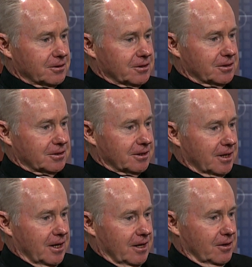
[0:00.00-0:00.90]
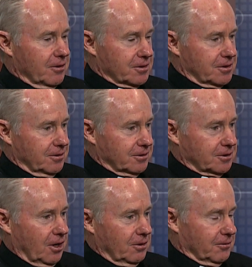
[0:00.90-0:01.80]
and she said, no, it's still, it's
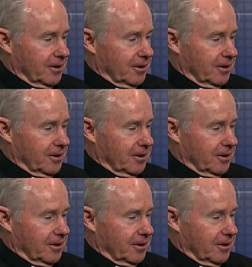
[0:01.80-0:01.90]
all over.